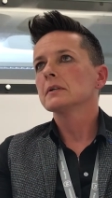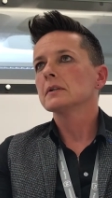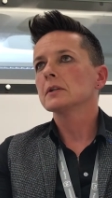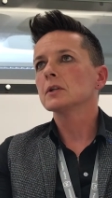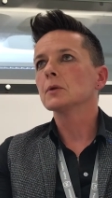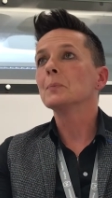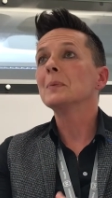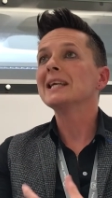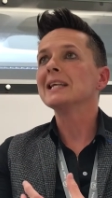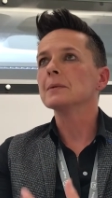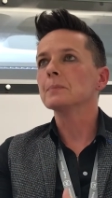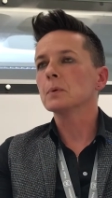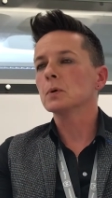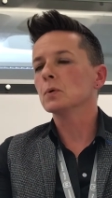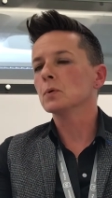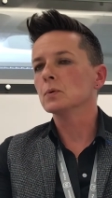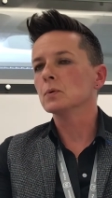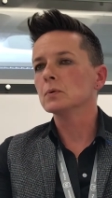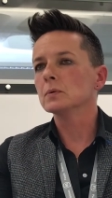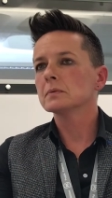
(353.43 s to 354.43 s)
the
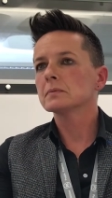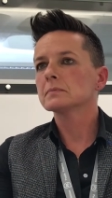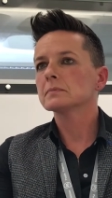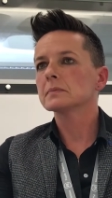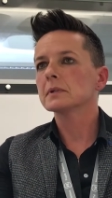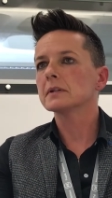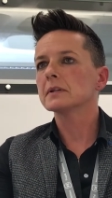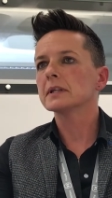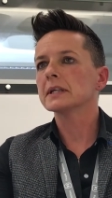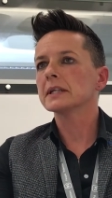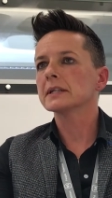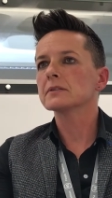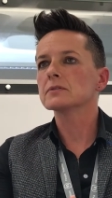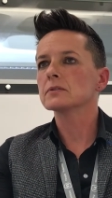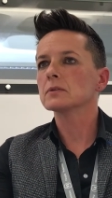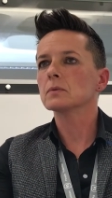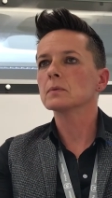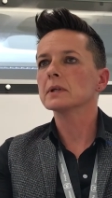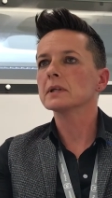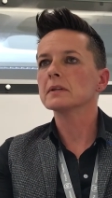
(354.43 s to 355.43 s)
people, the things
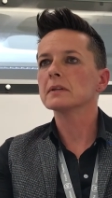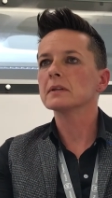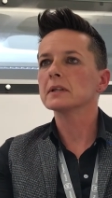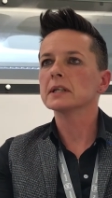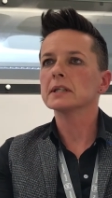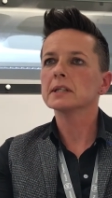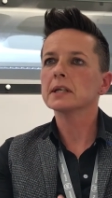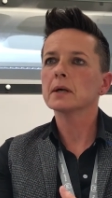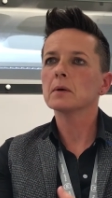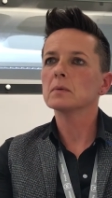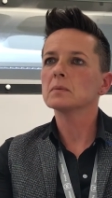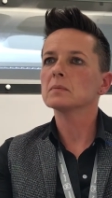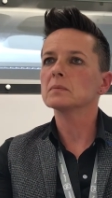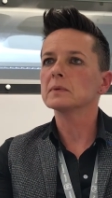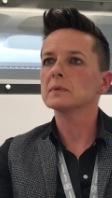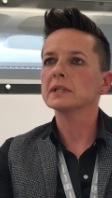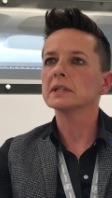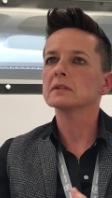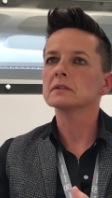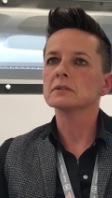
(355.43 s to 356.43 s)
that we think, yeah,
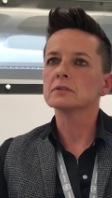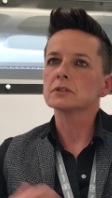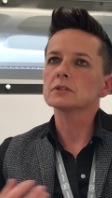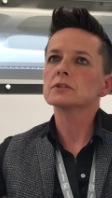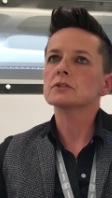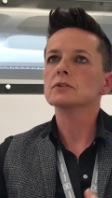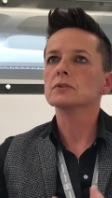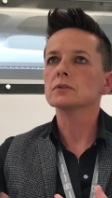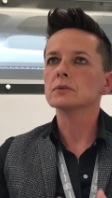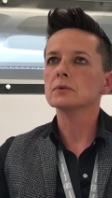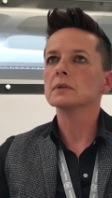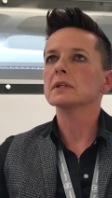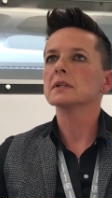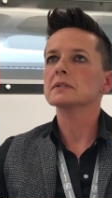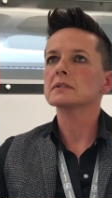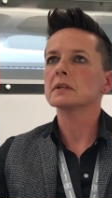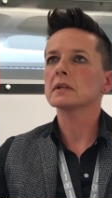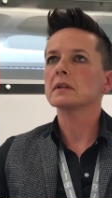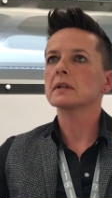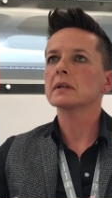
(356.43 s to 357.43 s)
we can just do
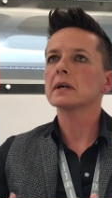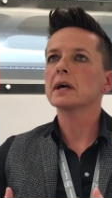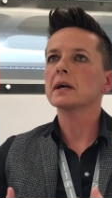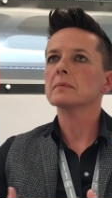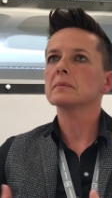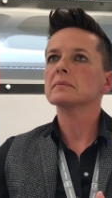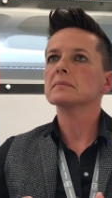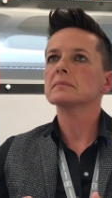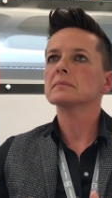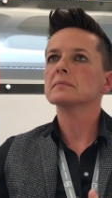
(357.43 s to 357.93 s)
this at that